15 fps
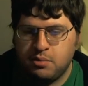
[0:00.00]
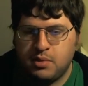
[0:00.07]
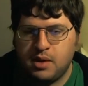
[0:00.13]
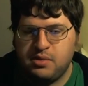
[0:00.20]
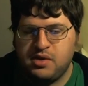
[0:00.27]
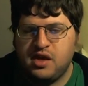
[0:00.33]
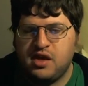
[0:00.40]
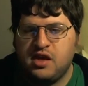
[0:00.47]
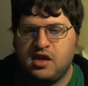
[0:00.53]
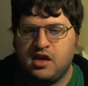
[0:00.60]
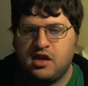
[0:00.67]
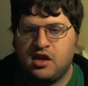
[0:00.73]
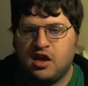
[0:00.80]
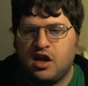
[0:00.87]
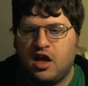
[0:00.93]

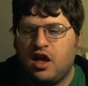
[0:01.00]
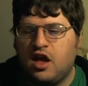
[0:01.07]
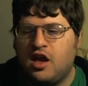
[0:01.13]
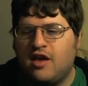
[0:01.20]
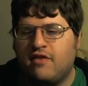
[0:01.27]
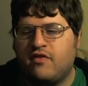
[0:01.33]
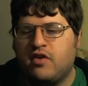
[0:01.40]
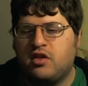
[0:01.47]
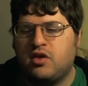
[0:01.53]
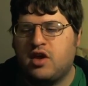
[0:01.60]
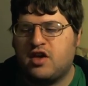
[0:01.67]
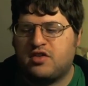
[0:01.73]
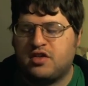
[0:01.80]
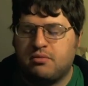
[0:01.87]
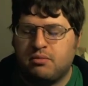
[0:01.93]
maybe if you
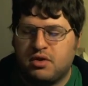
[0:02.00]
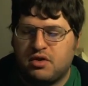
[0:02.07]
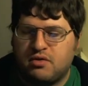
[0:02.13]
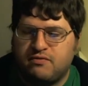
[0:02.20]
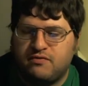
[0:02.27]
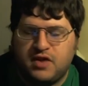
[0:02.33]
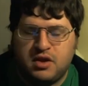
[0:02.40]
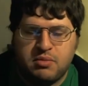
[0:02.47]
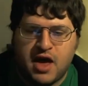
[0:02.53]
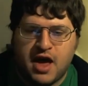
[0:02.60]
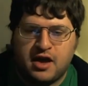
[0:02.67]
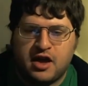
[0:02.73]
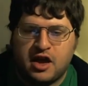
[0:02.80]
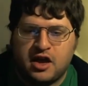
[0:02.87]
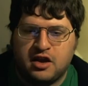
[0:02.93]
guys give me some
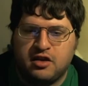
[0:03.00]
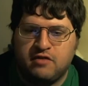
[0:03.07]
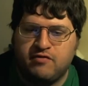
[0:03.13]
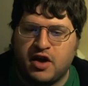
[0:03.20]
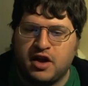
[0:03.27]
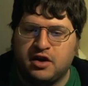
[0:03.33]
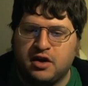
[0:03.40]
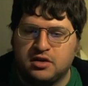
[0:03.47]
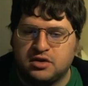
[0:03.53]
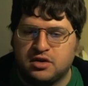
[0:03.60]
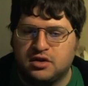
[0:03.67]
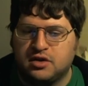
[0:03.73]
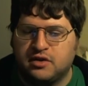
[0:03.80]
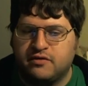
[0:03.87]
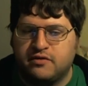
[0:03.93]
feedback, I could find an
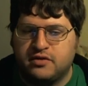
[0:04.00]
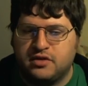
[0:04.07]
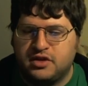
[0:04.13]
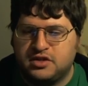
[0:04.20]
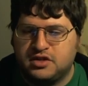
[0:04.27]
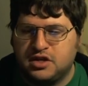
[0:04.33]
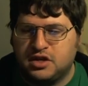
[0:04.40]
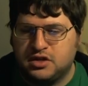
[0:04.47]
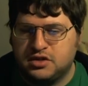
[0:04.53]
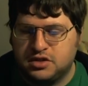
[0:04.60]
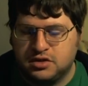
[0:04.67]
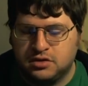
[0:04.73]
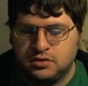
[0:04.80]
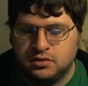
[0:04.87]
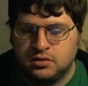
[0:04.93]
alternative for these
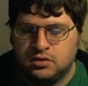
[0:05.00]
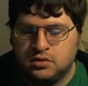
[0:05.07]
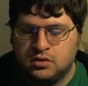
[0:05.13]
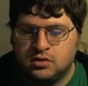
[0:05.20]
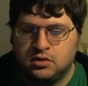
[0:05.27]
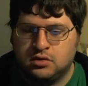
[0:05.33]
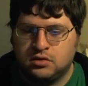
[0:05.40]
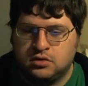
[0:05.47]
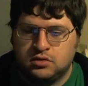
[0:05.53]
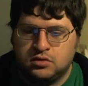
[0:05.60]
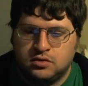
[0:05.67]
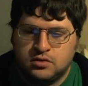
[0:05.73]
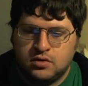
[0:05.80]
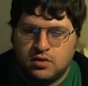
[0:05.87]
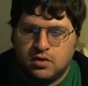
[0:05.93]
things.
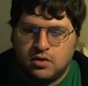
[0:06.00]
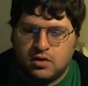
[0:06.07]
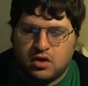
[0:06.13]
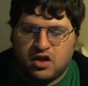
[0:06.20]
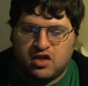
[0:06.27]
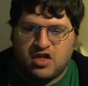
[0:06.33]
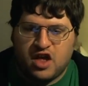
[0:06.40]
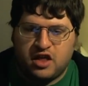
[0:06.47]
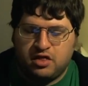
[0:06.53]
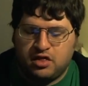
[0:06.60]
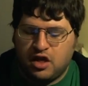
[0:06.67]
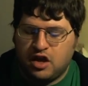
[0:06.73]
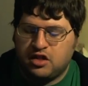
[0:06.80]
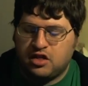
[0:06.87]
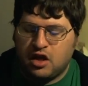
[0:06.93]
Because
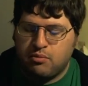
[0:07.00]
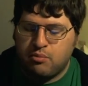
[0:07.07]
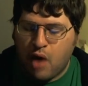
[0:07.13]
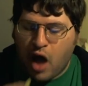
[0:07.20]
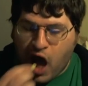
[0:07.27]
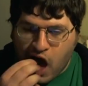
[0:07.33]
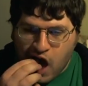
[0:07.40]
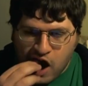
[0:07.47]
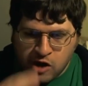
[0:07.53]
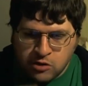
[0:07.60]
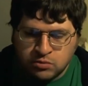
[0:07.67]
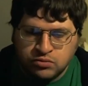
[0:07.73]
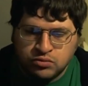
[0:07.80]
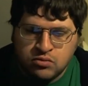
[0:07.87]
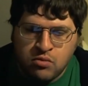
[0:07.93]
I'd like them.
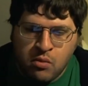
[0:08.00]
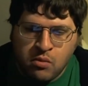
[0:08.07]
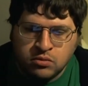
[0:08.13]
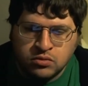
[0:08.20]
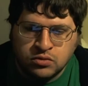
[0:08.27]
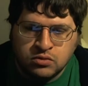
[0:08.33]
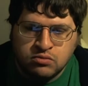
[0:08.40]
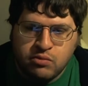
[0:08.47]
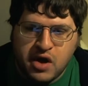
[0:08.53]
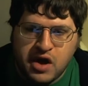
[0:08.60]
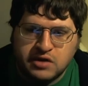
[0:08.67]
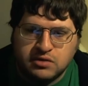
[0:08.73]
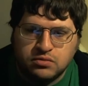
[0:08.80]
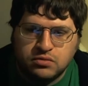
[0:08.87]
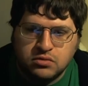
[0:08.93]

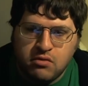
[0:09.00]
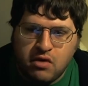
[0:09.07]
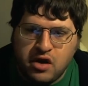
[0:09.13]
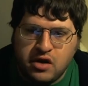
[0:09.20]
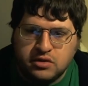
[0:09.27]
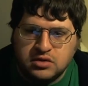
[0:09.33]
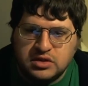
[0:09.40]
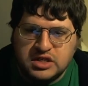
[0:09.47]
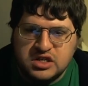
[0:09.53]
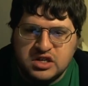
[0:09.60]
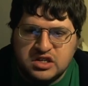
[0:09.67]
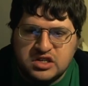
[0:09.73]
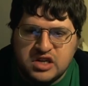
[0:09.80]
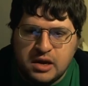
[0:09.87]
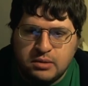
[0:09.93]
But until
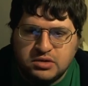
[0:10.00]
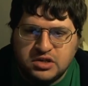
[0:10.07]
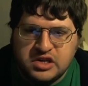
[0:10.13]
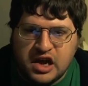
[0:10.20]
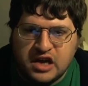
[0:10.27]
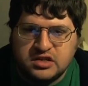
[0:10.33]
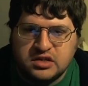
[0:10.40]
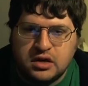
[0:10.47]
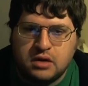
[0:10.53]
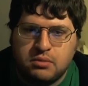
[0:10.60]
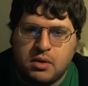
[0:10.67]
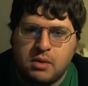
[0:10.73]
next time, see you guys later.